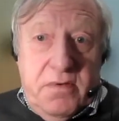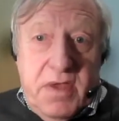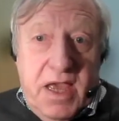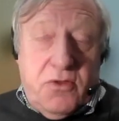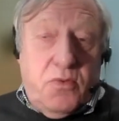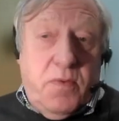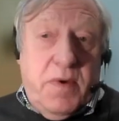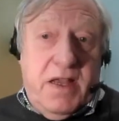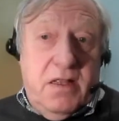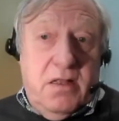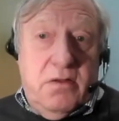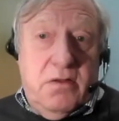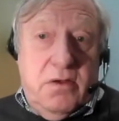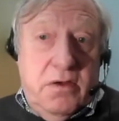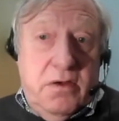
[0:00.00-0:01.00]
as well
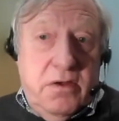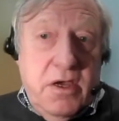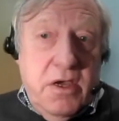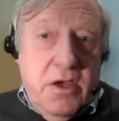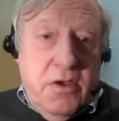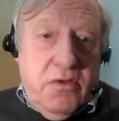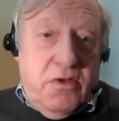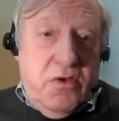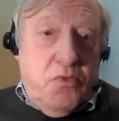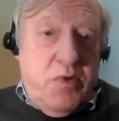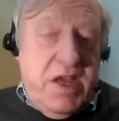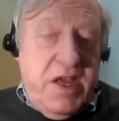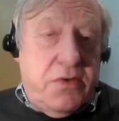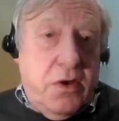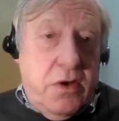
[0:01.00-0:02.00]
the
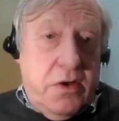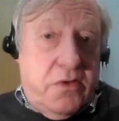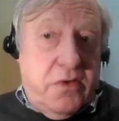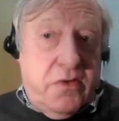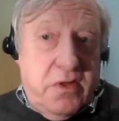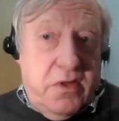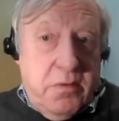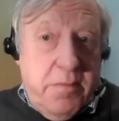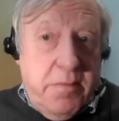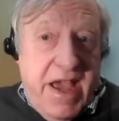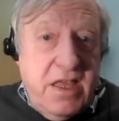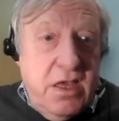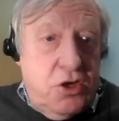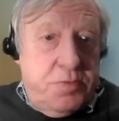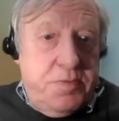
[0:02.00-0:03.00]
resources in the
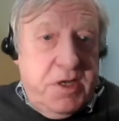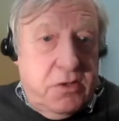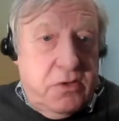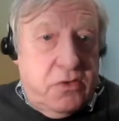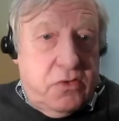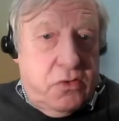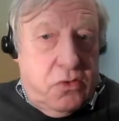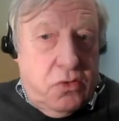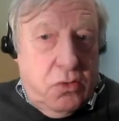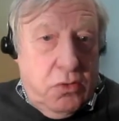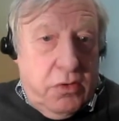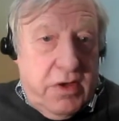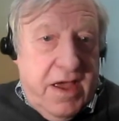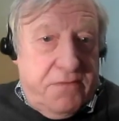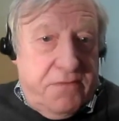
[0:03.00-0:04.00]
management to
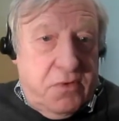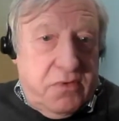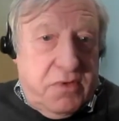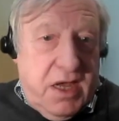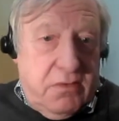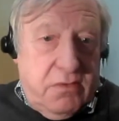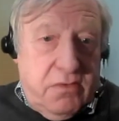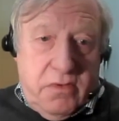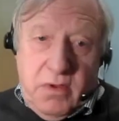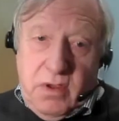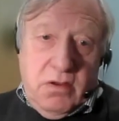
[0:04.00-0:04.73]
look after that.